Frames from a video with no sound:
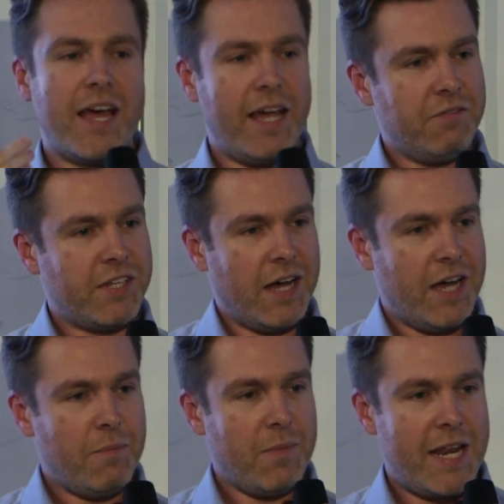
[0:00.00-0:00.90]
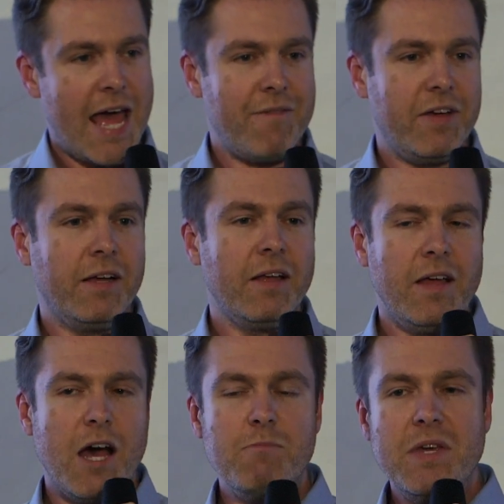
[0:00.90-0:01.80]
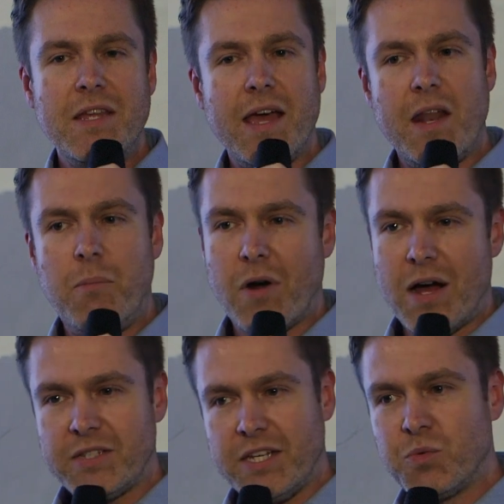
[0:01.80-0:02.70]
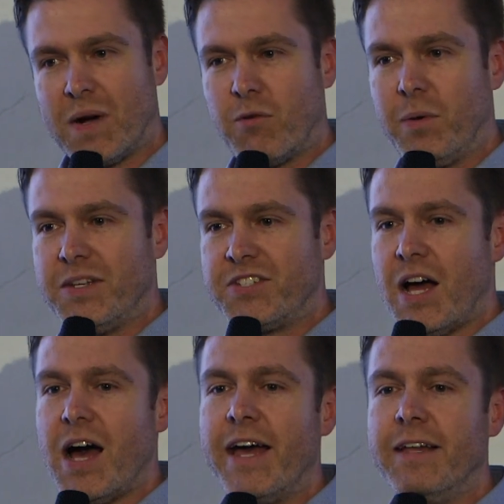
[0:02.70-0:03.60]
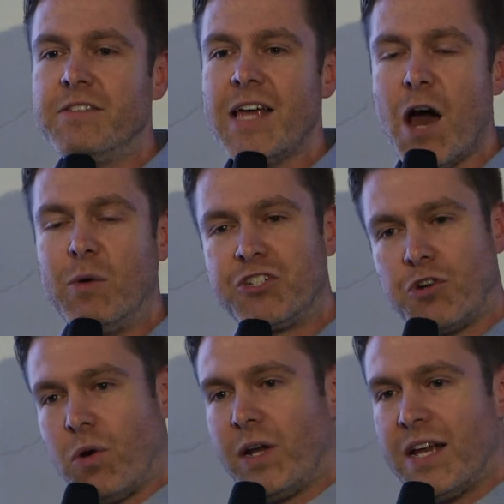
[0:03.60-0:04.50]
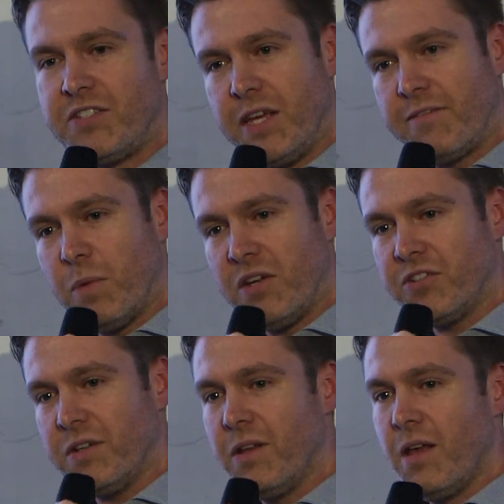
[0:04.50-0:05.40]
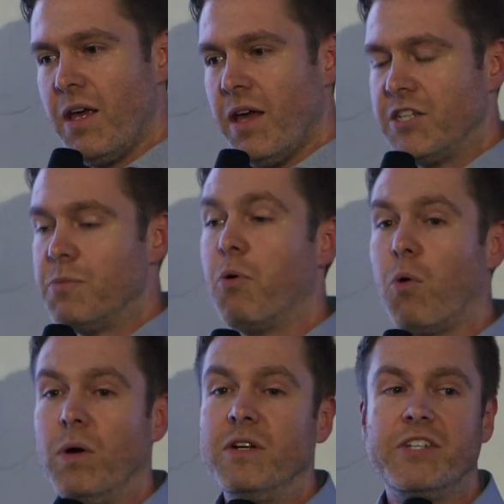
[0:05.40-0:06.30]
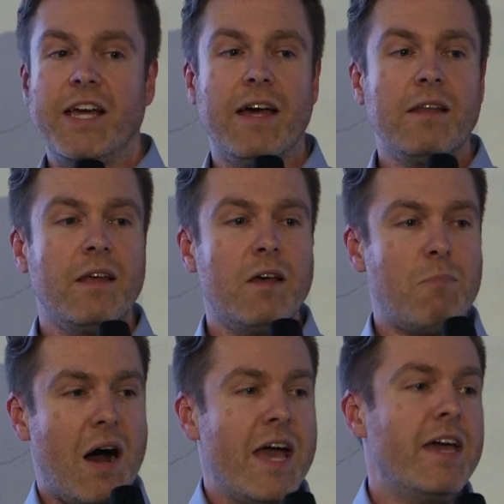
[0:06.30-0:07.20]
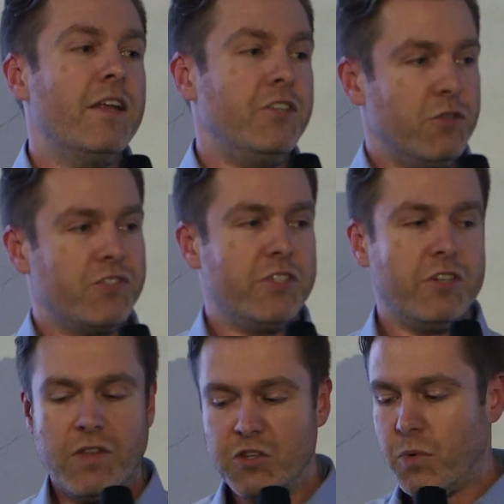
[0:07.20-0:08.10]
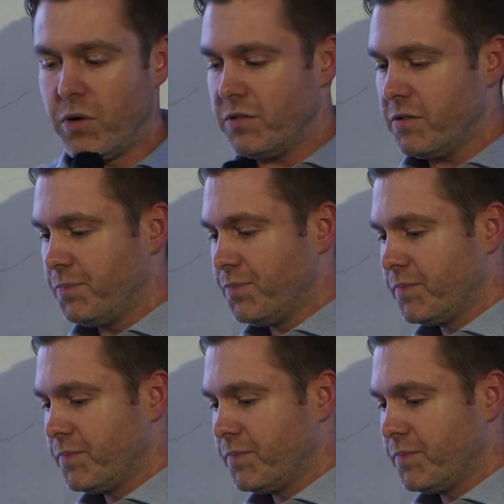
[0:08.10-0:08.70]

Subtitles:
ahead of time and having a mediated process where everyone decides how we should organize the information is important to get buy-in and usage of those boards.